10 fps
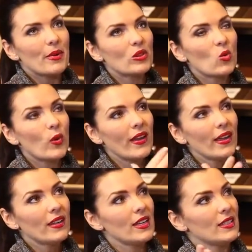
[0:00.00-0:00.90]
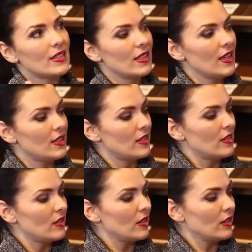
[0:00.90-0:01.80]
But the way that it's,
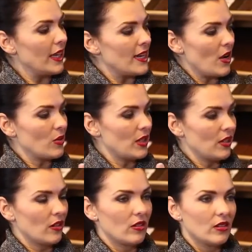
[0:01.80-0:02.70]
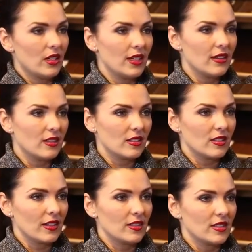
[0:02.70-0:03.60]
it's the laid out here in the
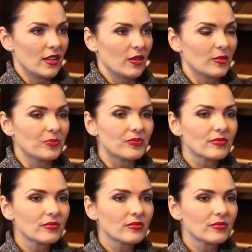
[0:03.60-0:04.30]
design center,